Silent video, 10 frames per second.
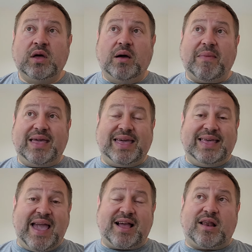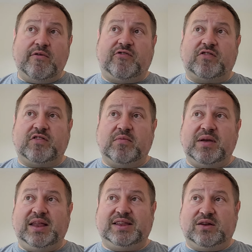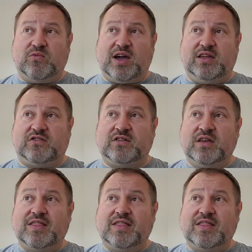and make it yet closer to the median wage.